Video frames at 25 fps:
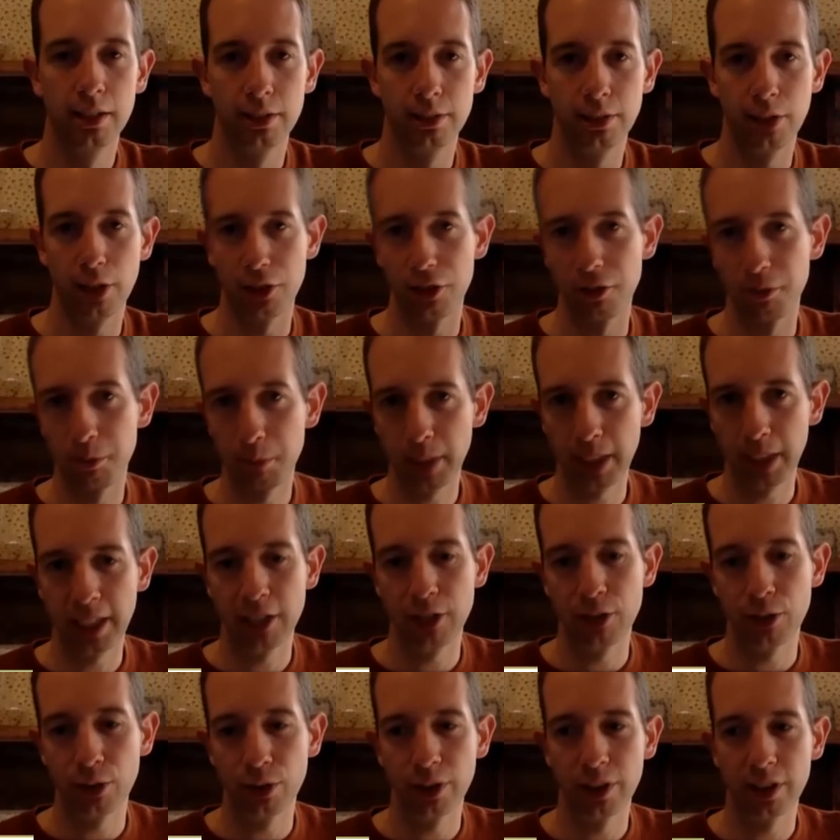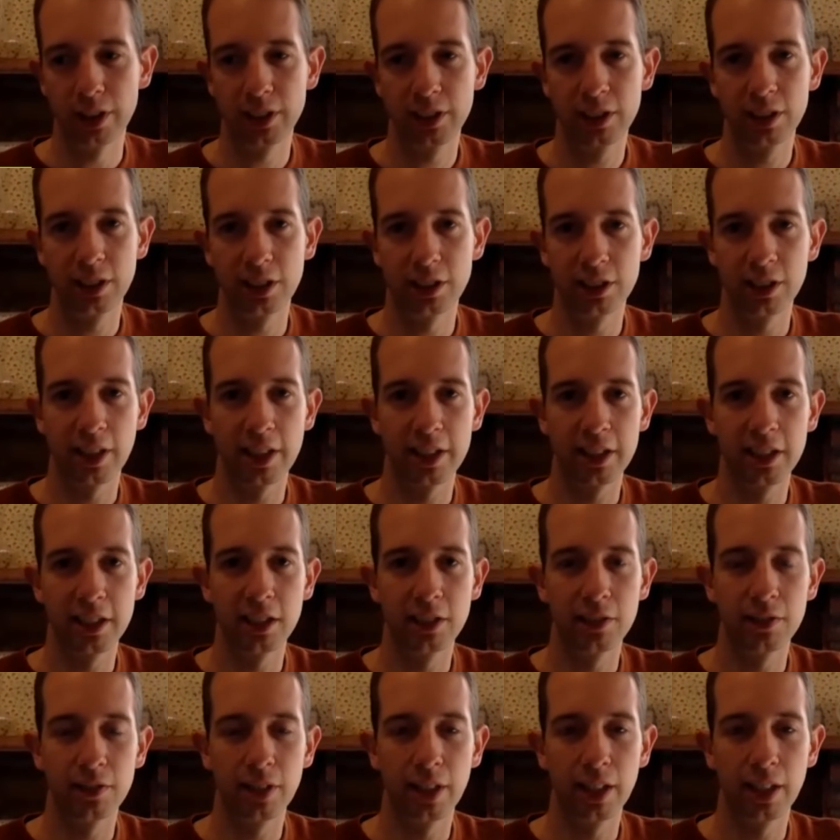lots of plan drawings just to
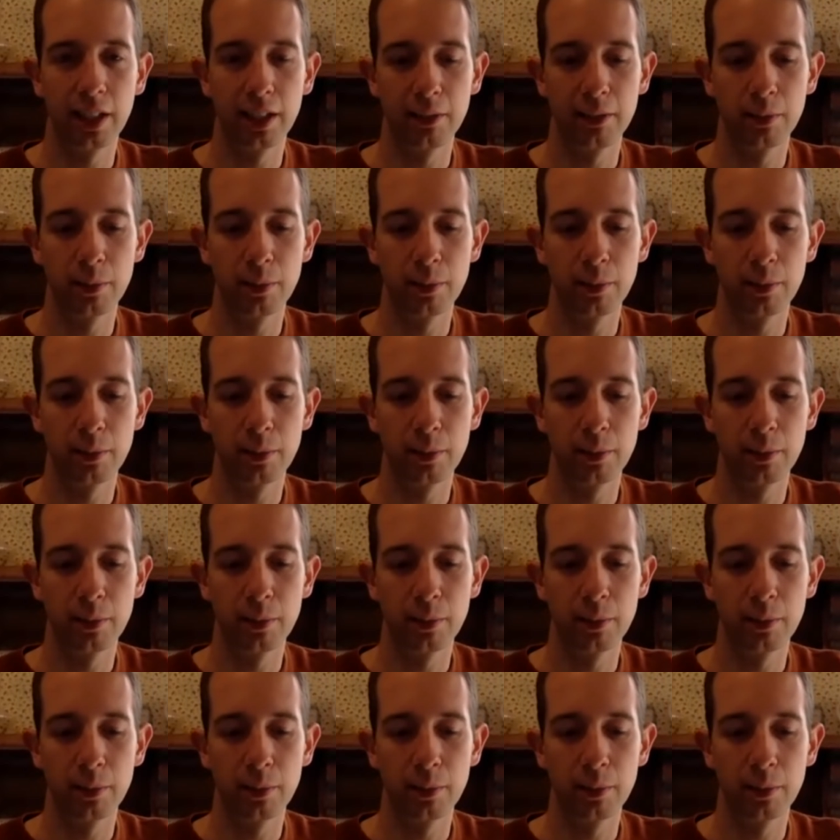identify